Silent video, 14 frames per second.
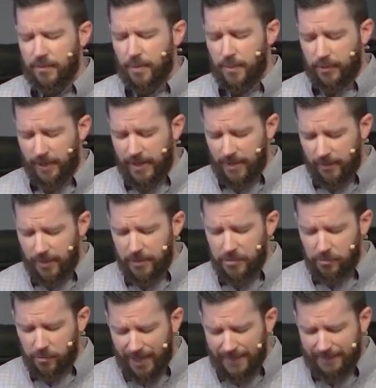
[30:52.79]
We pray that we would
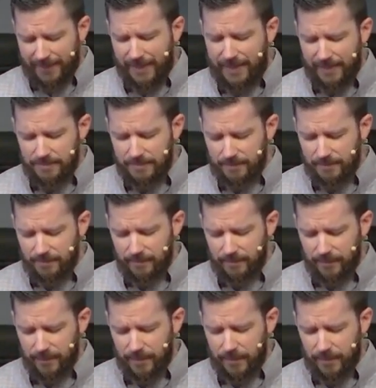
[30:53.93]
rightly
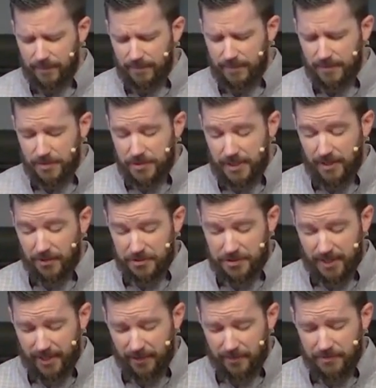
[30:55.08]
see
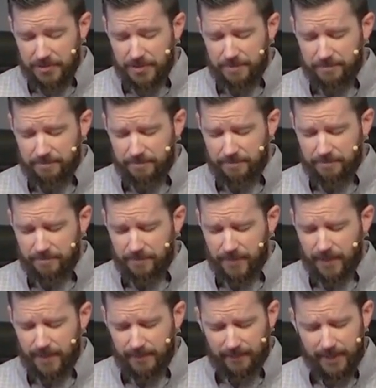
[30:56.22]
ourselves
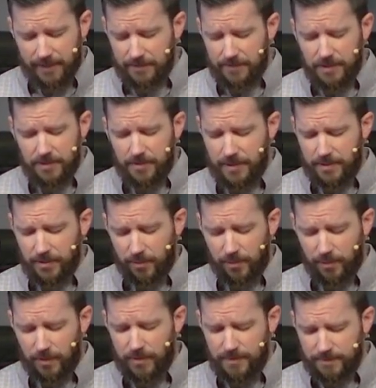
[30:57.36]
in light of you and your
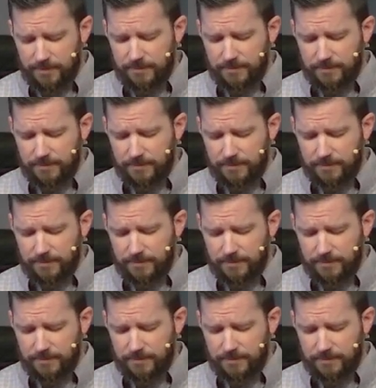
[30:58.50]
word